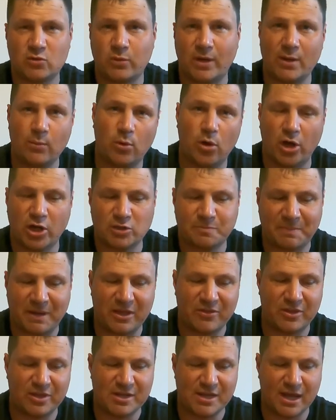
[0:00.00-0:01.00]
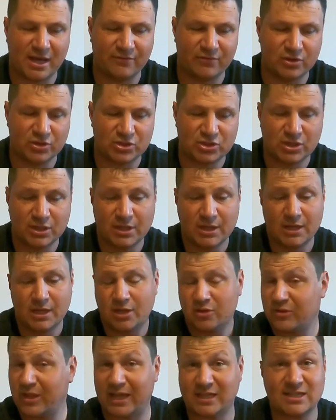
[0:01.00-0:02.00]
way works better than the others.
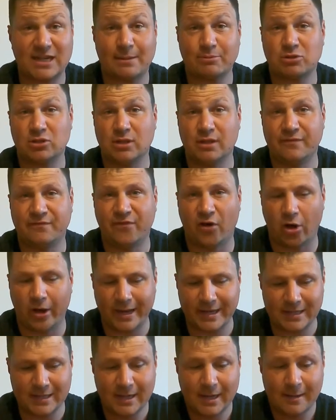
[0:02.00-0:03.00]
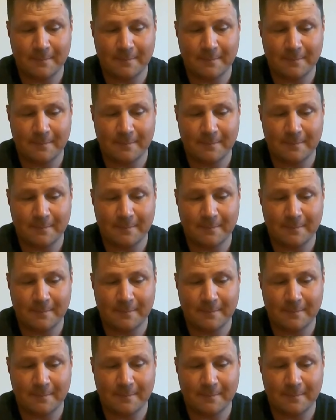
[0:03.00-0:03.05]
That's absolutely fine.